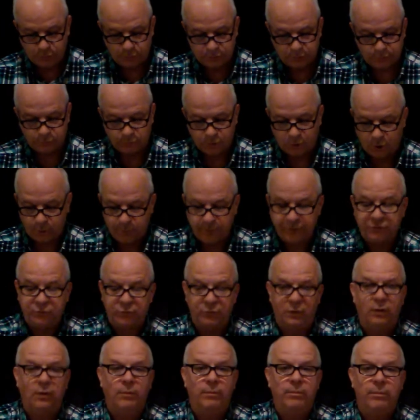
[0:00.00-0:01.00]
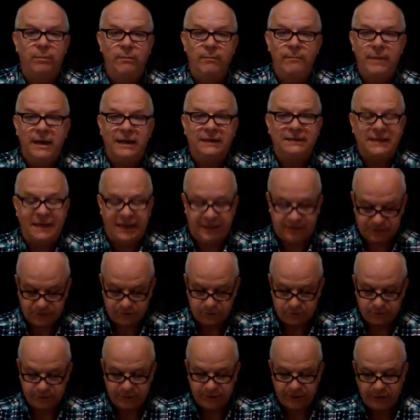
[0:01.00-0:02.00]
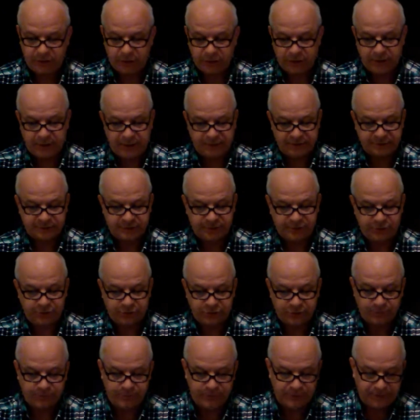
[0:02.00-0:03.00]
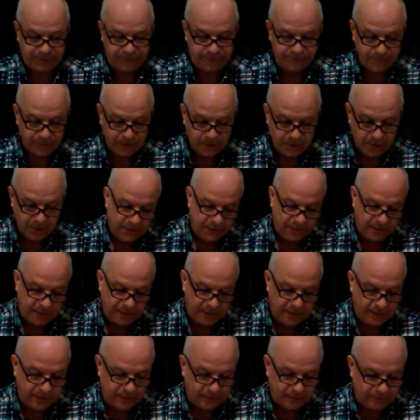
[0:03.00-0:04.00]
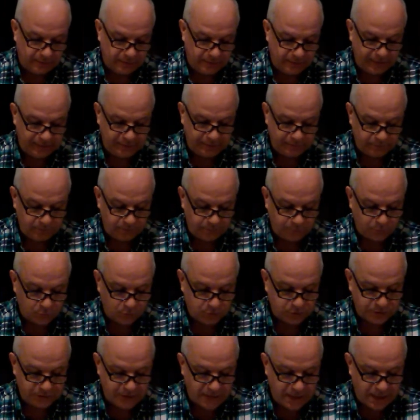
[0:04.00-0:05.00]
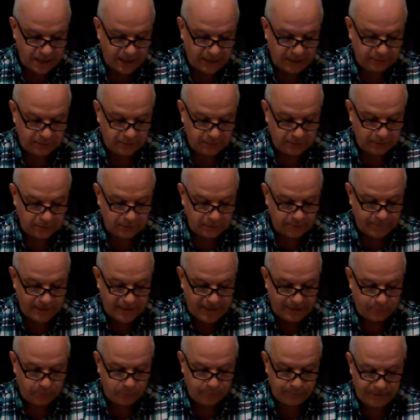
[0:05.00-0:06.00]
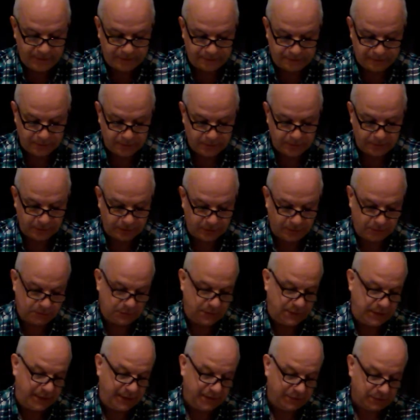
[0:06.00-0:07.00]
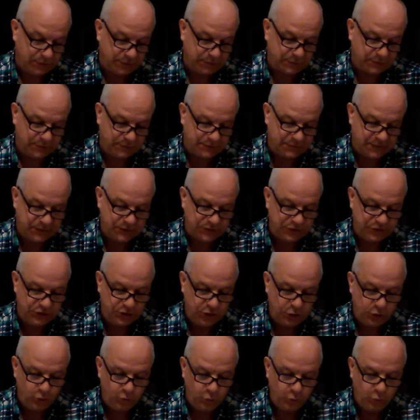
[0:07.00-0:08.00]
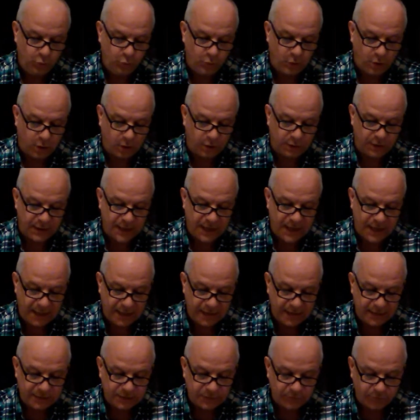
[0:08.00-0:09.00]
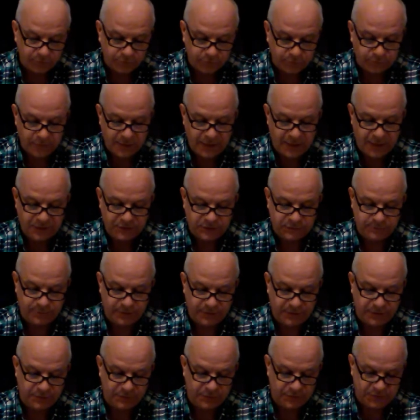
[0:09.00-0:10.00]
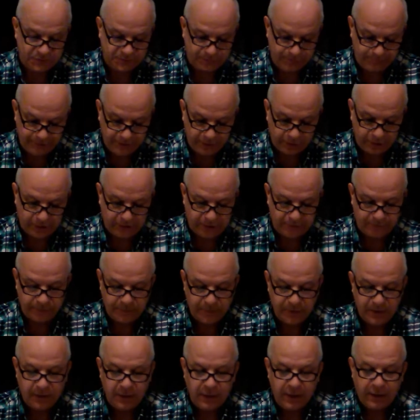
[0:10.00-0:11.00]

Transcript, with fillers: you in Romans will make that as clear as clear can be. And 8, verse 9, in the Bible in Basic English, it says, You are not in the flesh, but in the Spirit,